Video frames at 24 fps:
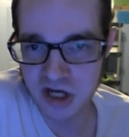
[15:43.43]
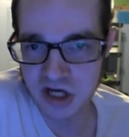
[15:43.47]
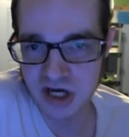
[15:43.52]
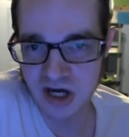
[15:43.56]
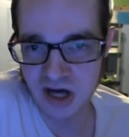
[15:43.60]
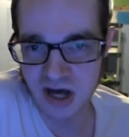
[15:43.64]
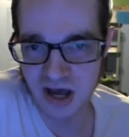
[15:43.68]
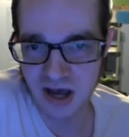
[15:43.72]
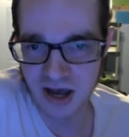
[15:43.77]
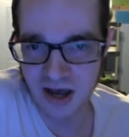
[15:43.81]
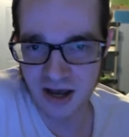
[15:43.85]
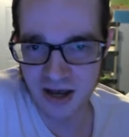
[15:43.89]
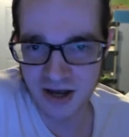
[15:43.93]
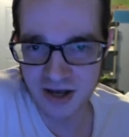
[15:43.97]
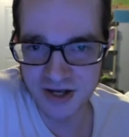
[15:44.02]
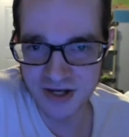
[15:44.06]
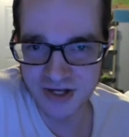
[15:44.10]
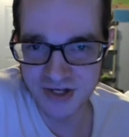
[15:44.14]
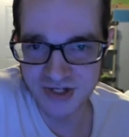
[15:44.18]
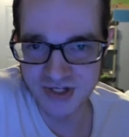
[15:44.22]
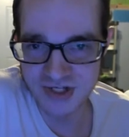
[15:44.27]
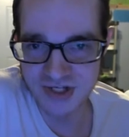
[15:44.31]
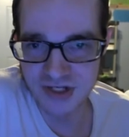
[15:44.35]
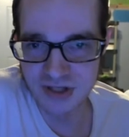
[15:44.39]

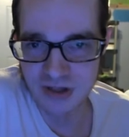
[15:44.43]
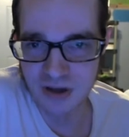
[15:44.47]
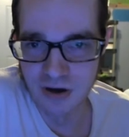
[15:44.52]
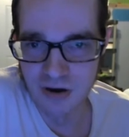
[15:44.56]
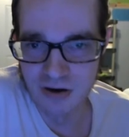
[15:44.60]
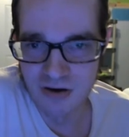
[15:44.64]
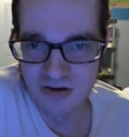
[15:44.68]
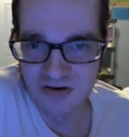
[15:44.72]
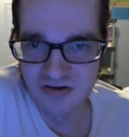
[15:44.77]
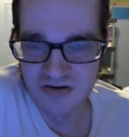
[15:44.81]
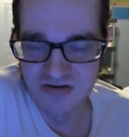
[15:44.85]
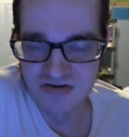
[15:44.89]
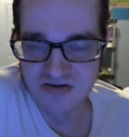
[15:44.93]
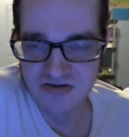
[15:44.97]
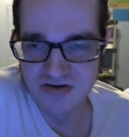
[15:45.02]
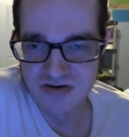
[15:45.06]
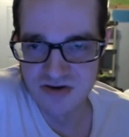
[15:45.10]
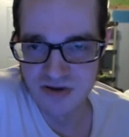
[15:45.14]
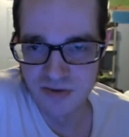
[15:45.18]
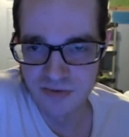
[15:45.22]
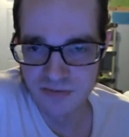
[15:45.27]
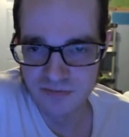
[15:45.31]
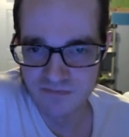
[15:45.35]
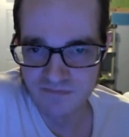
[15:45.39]
because
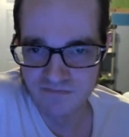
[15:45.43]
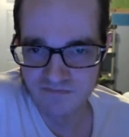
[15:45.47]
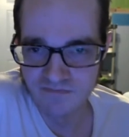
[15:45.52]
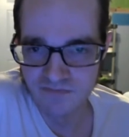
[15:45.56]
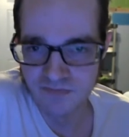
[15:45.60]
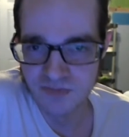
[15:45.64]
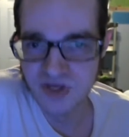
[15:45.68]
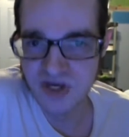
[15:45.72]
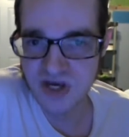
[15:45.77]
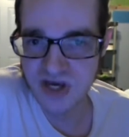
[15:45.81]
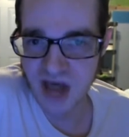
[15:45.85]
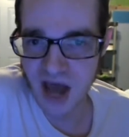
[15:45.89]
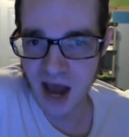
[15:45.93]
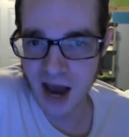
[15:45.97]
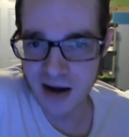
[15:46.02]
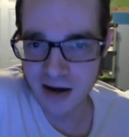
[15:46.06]
you